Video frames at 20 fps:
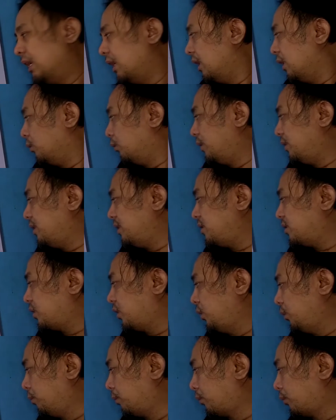which is
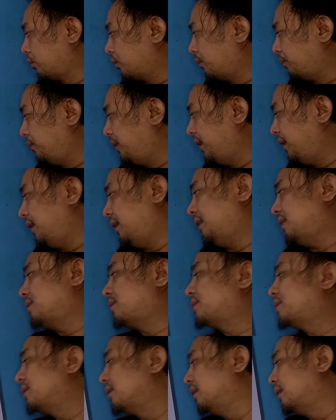cube root of
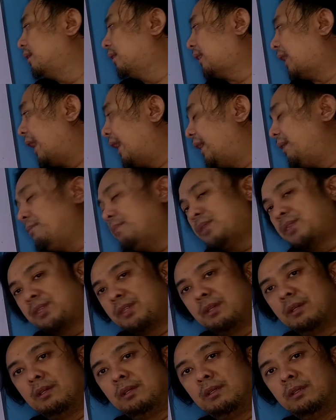ds
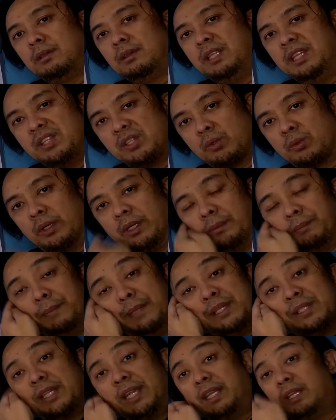times d squared.
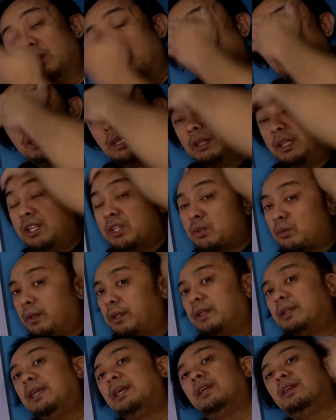Please take note that d
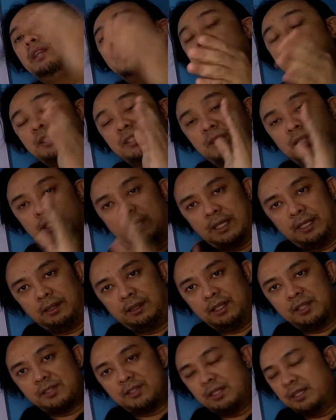squared there is a strand
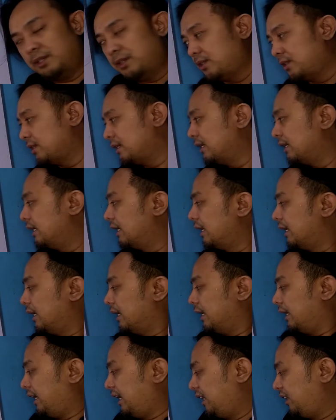distance.
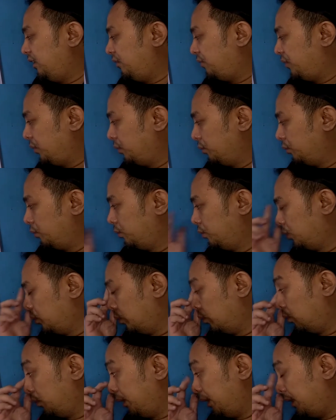And if you
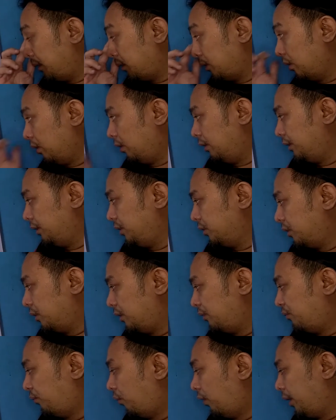do it on
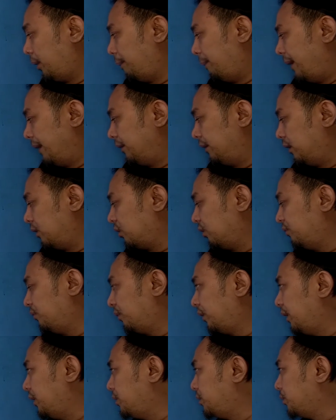your 4 bundle
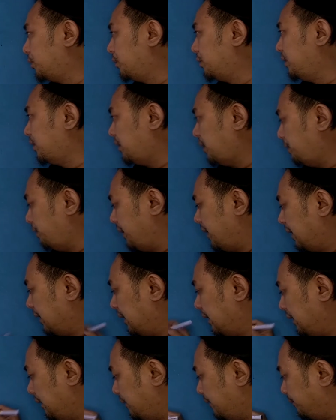configuration, the
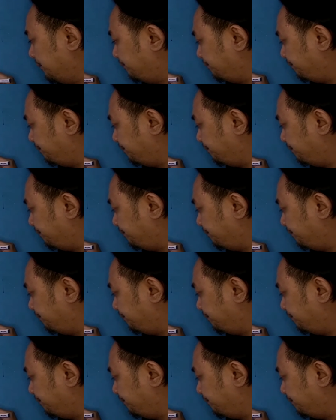typical